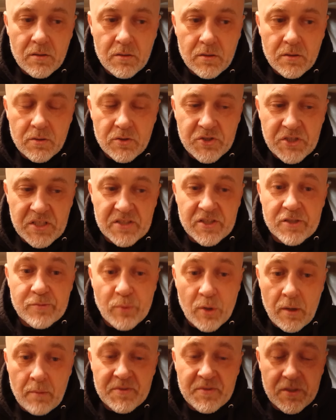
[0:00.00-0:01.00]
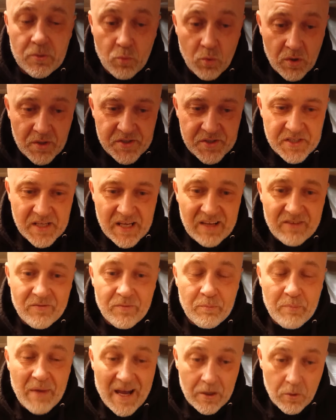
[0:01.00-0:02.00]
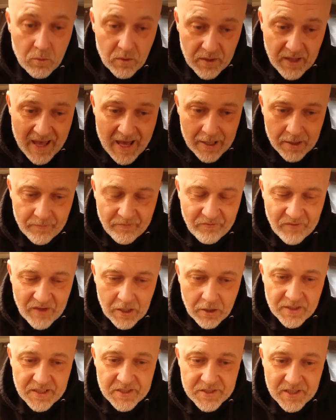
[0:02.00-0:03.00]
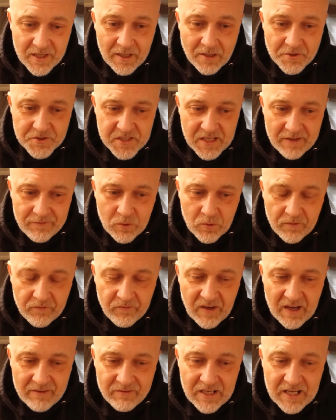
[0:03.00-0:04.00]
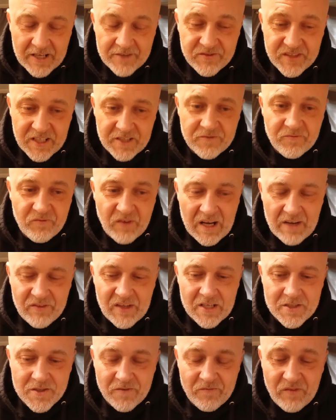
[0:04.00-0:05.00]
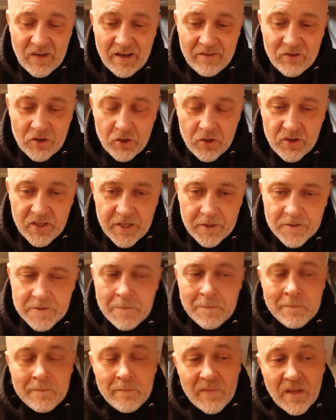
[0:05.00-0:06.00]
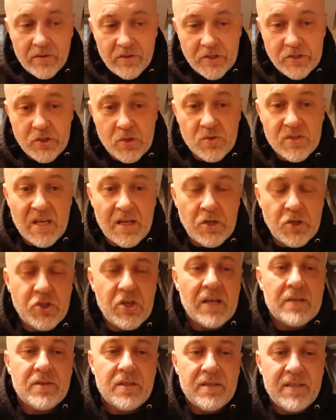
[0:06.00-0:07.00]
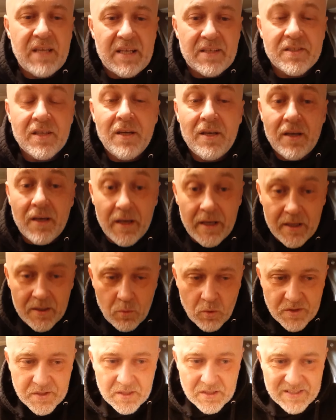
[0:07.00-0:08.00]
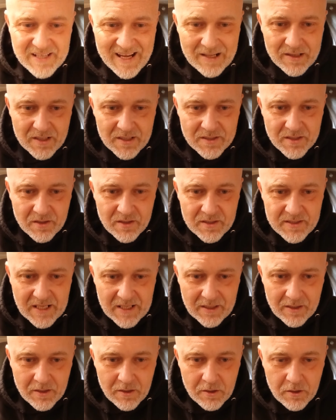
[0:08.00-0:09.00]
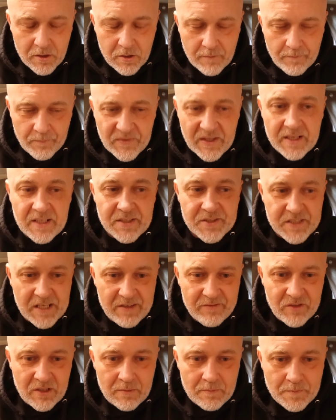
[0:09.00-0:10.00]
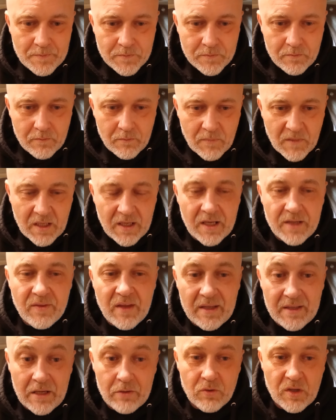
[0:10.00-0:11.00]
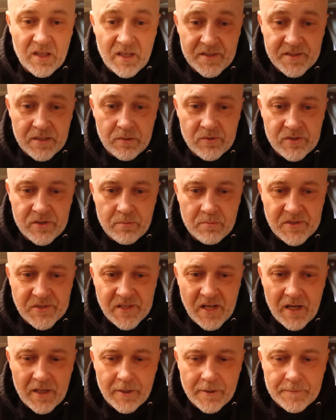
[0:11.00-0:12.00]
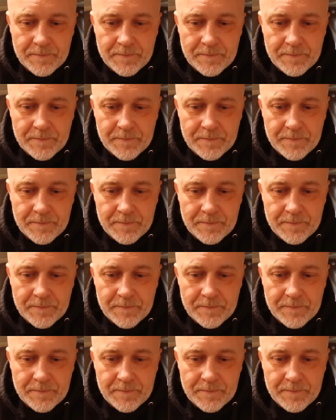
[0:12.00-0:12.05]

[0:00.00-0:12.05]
Jesus promised he would save. Back when Adam fell, he said, I'll save you in 5.5 days, 5,500 years. The Jews then checked the dates, and it was exactly to the date that he saved them. And then they realized he was the Messiah.